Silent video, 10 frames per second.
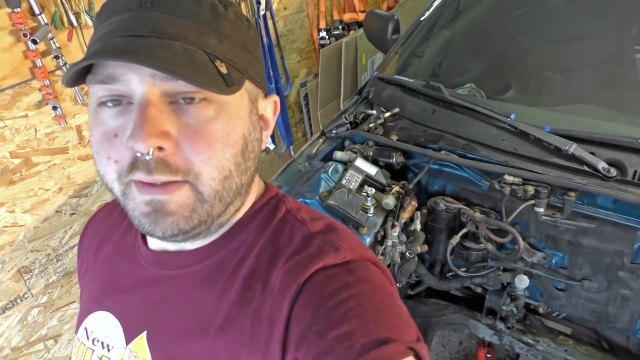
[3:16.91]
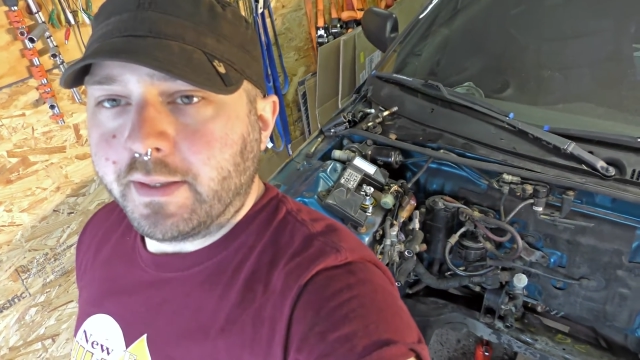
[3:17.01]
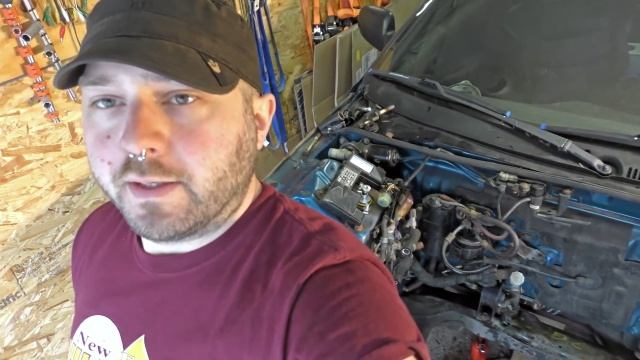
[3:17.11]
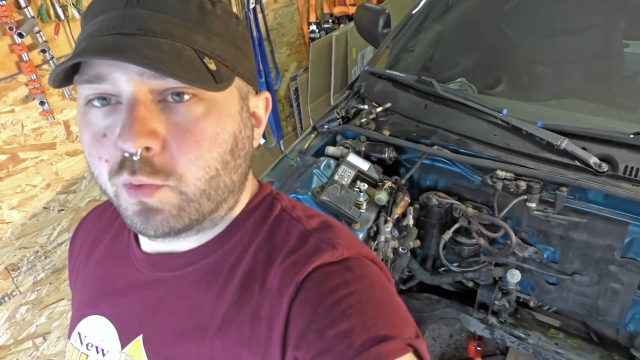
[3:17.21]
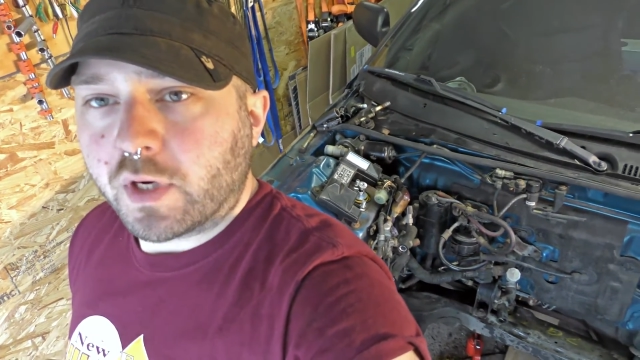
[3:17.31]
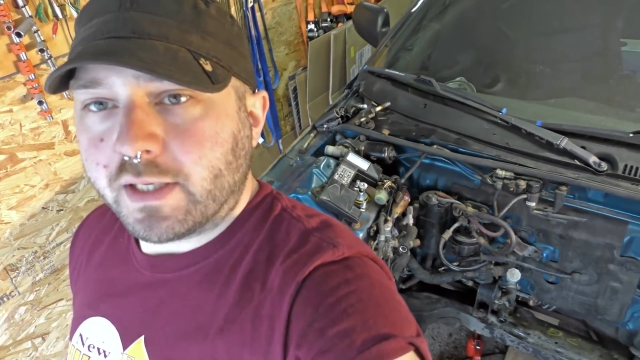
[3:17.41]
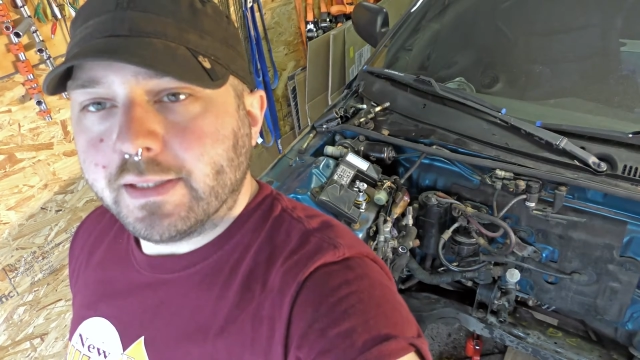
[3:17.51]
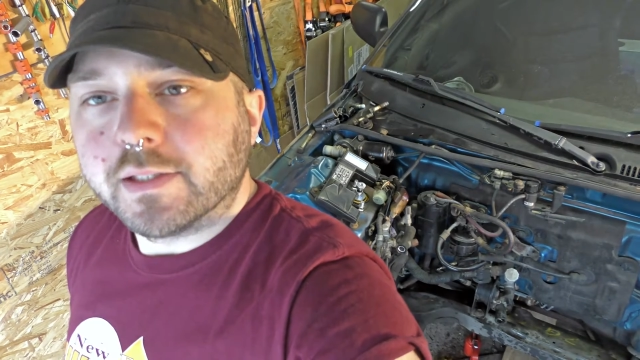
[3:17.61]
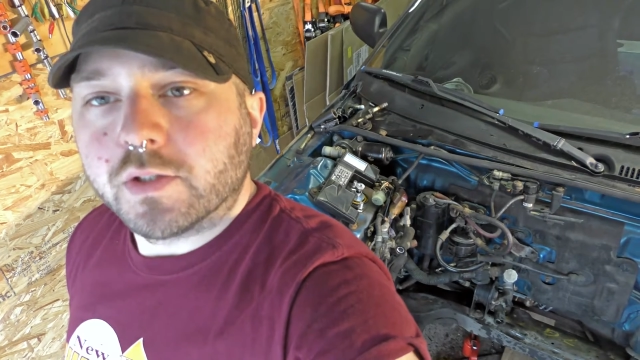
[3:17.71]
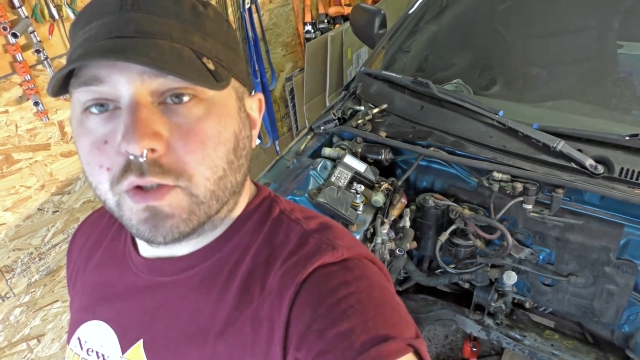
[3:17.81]
and what I
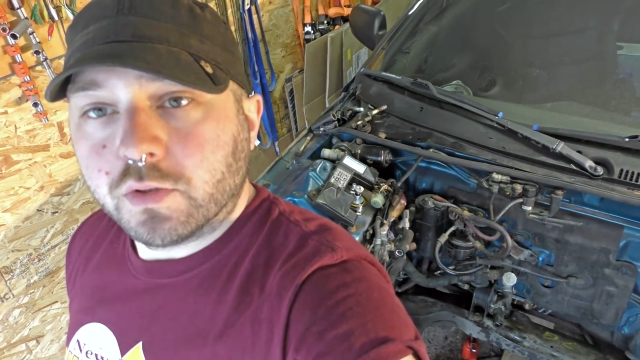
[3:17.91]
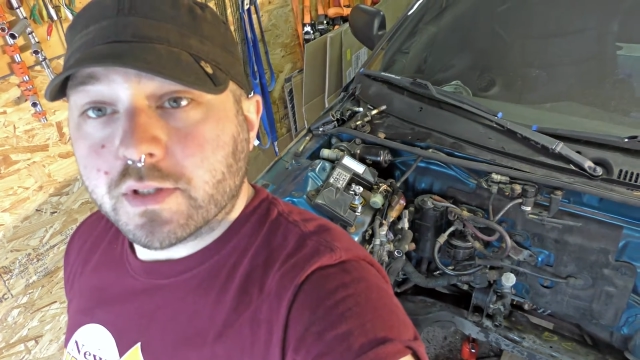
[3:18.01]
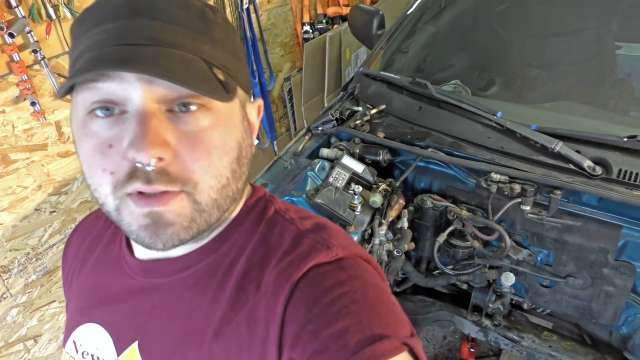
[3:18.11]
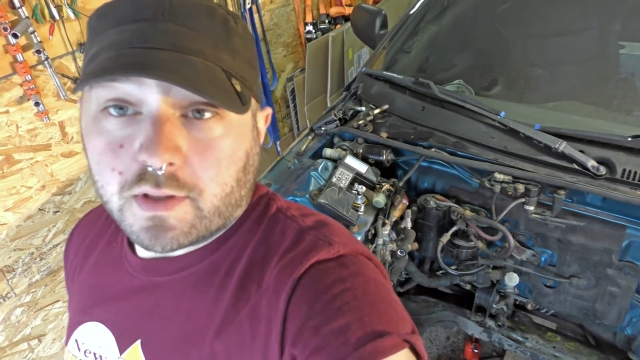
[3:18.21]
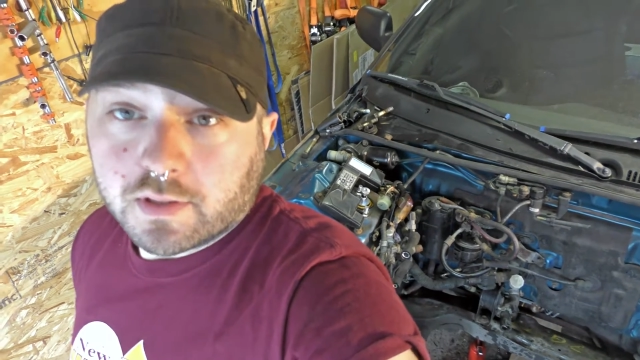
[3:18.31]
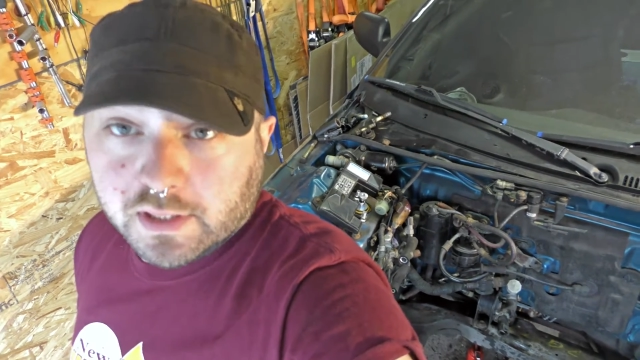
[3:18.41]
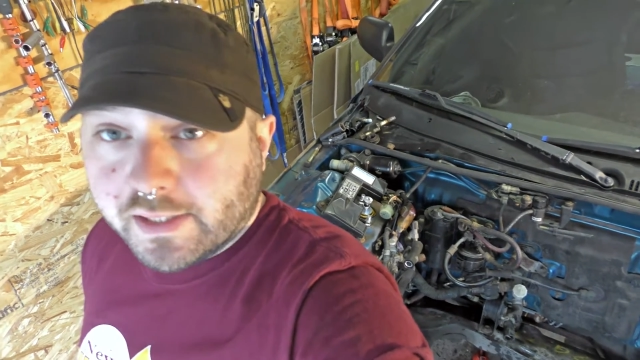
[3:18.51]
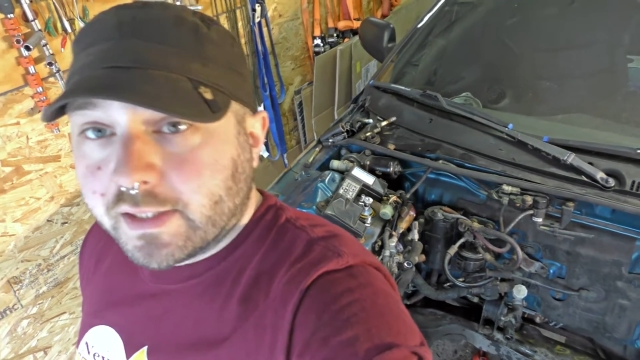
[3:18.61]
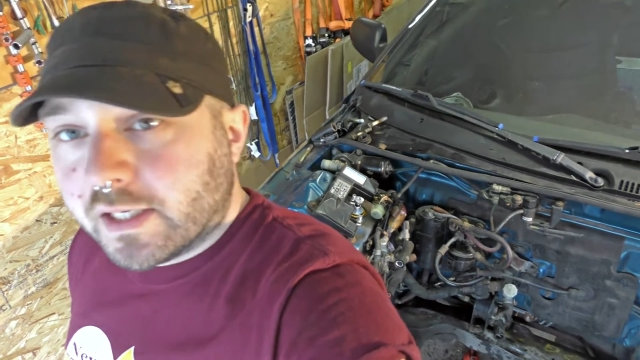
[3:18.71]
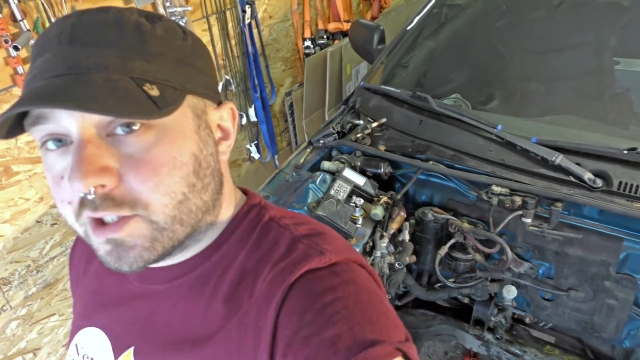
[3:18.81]
need to do is start
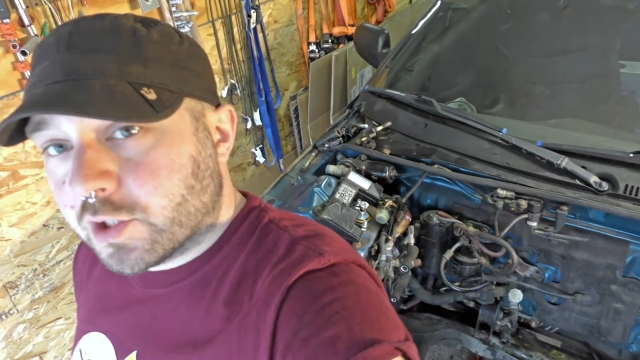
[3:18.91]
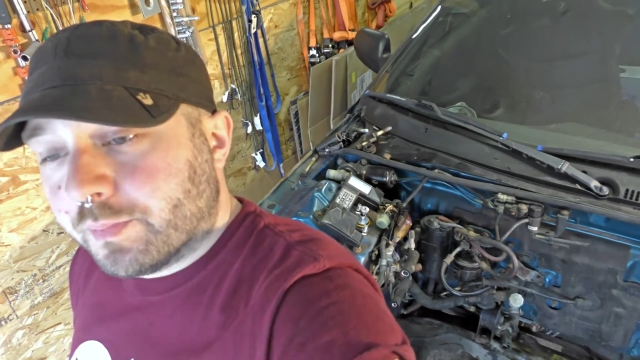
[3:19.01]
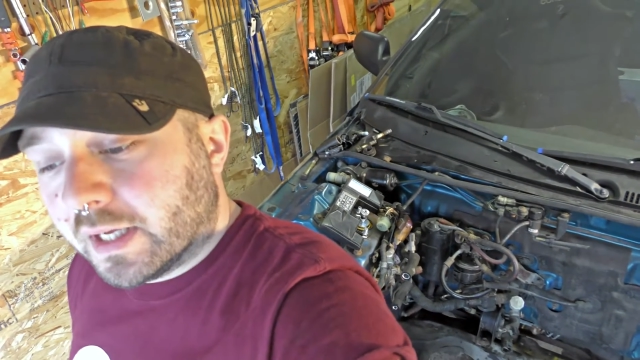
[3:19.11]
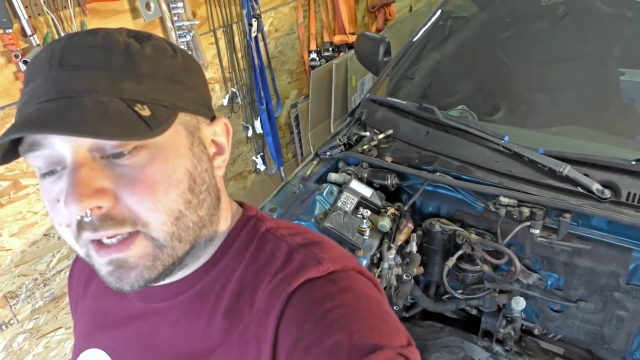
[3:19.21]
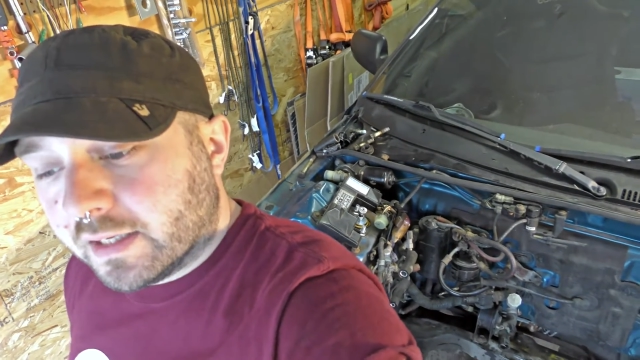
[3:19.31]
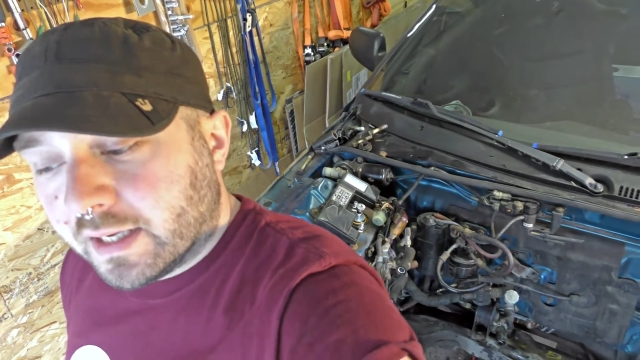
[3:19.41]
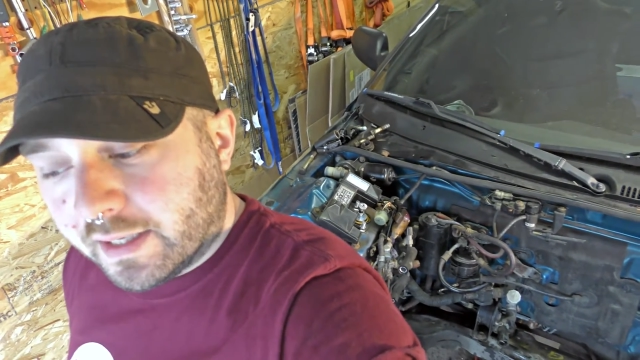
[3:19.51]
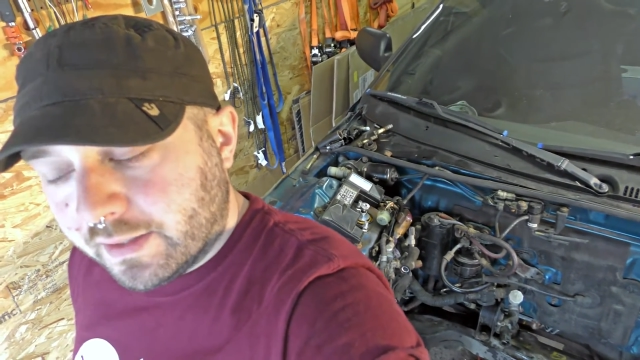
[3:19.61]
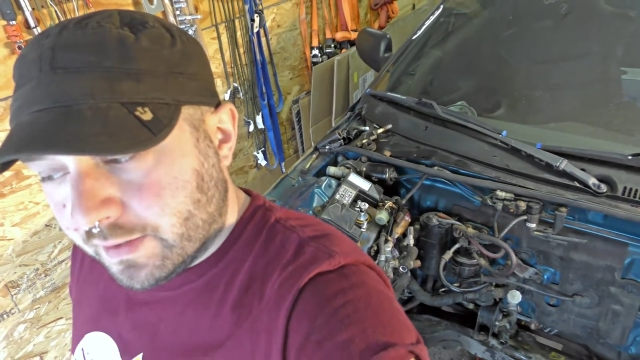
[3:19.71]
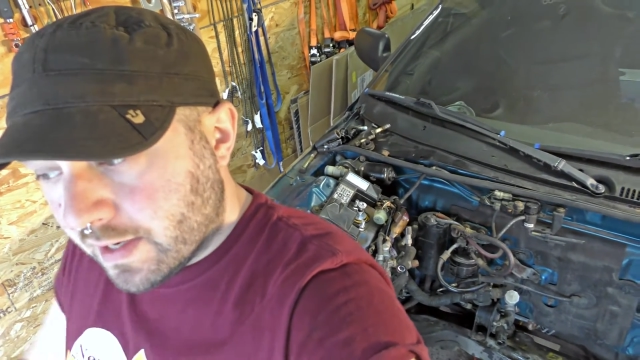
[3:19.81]
cleaning the engine bay
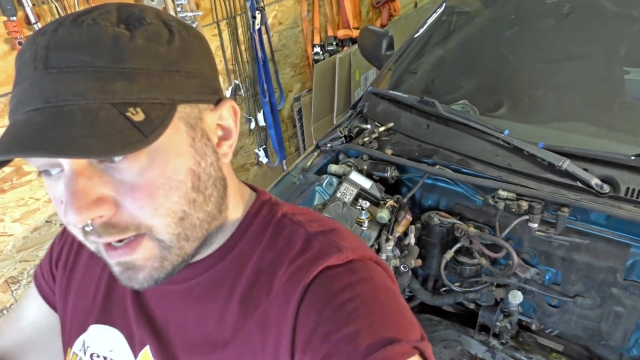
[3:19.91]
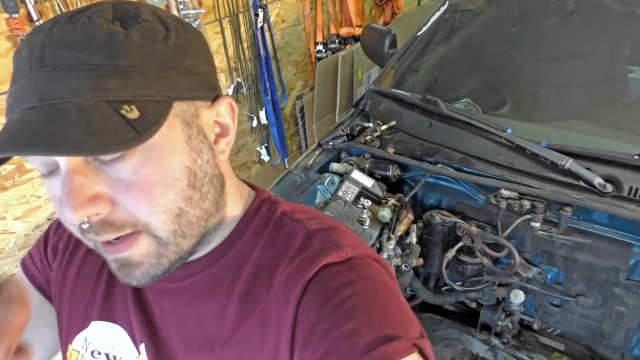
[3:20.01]
and